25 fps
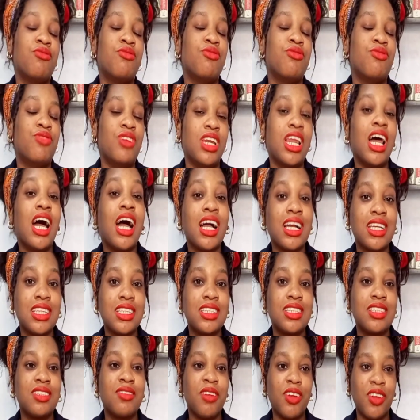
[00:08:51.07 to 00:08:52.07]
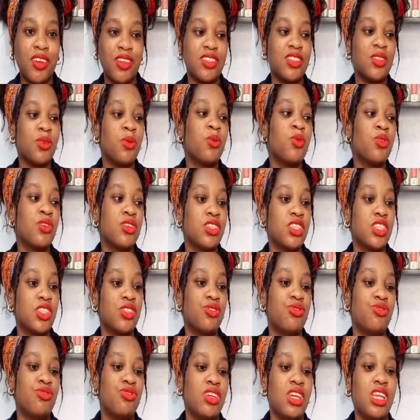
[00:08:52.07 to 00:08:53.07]
relax, because the world is
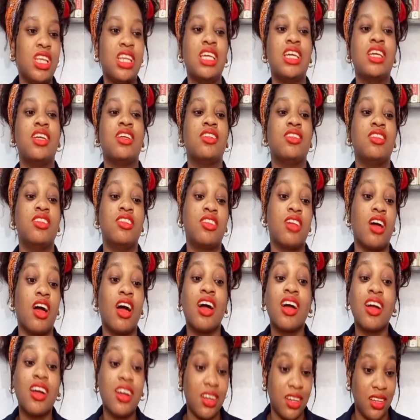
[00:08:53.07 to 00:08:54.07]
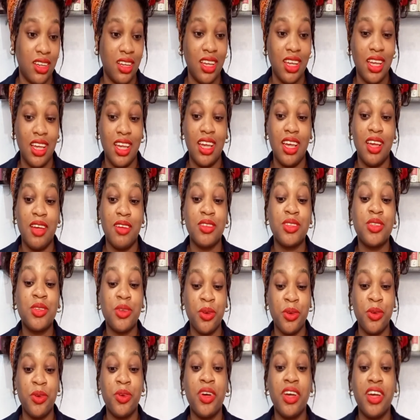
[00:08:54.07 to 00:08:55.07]
really dark.
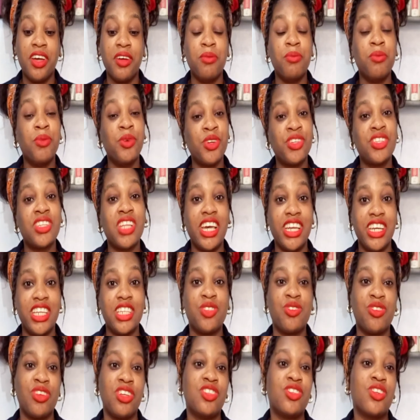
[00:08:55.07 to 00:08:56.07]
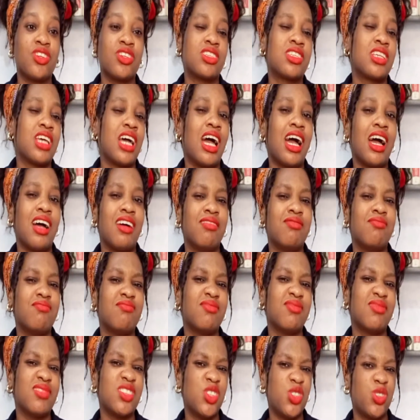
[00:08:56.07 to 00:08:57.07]
So books like this really just
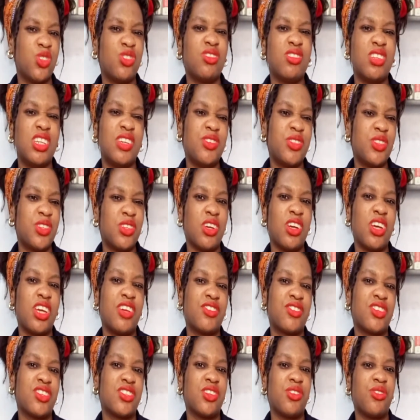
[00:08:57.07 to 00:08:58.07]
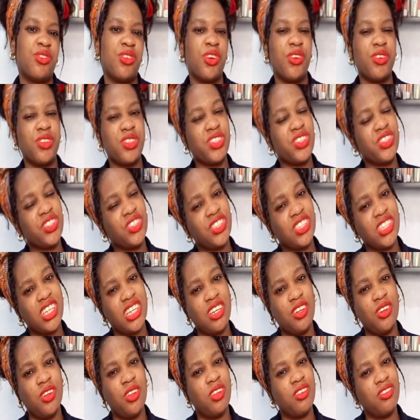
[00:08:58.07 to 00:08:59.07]
gives us a real sunshine
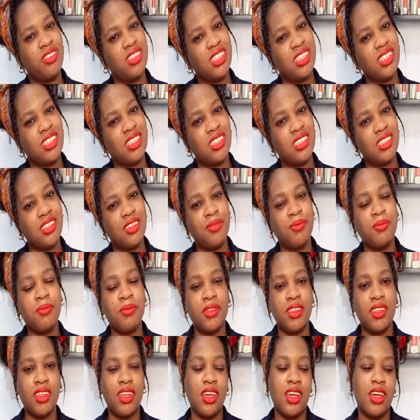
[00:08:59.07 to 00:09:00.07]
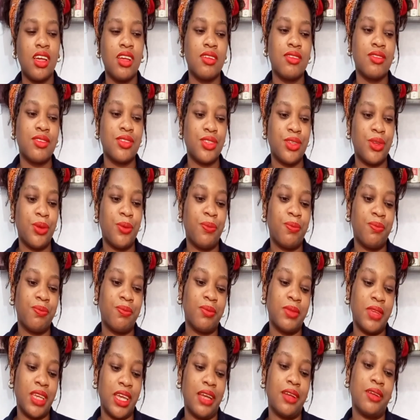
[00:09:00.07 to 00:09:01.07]
in all of this. So
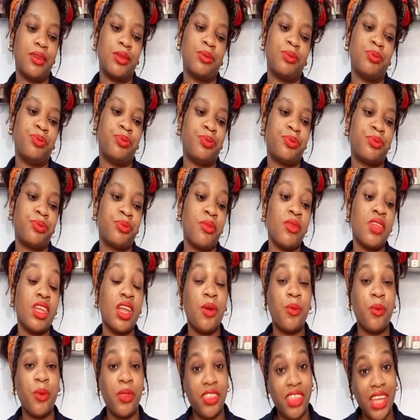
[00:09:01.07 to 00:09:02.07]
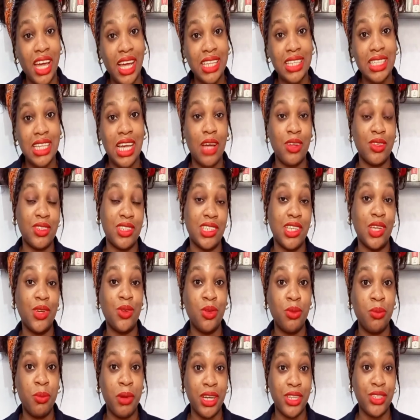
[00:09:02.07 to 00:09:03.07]
yeah, with that, I'll say
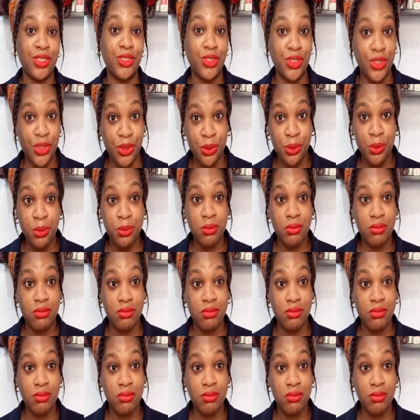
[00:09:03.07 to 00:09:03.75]
goodbye to you